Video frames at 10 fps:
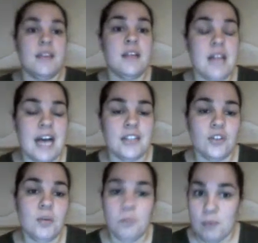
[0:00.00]
In the
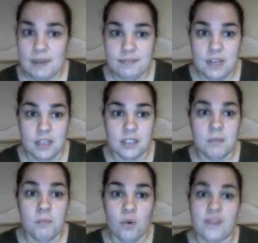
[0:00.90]
classroom, we've
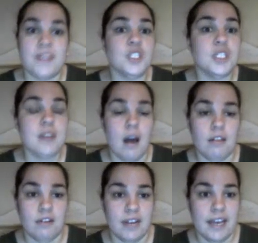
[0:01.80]
done more than just
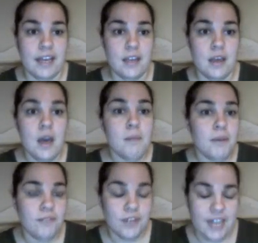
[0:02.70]
coloring it,
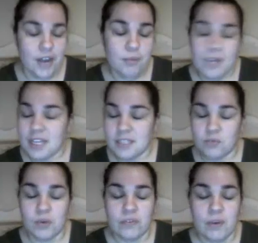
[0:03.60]
but for now,
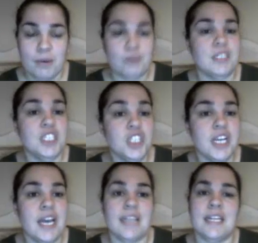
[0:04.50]
because we're remote
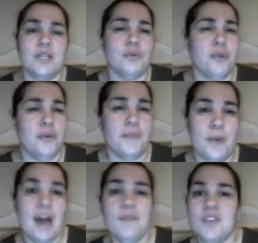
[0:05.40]
teaching and I don't know if
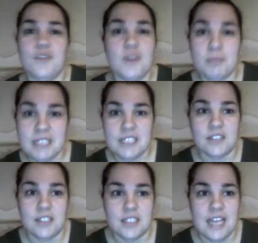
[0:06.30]
you have different
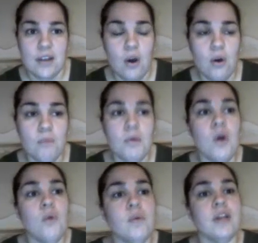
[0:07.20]
materials at home,
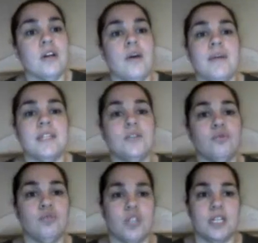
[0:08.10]
we are going
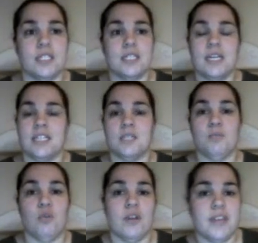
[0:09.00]
to just
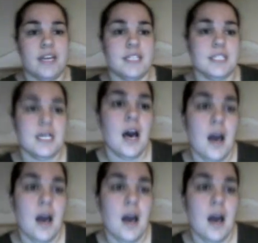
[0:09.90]
explore this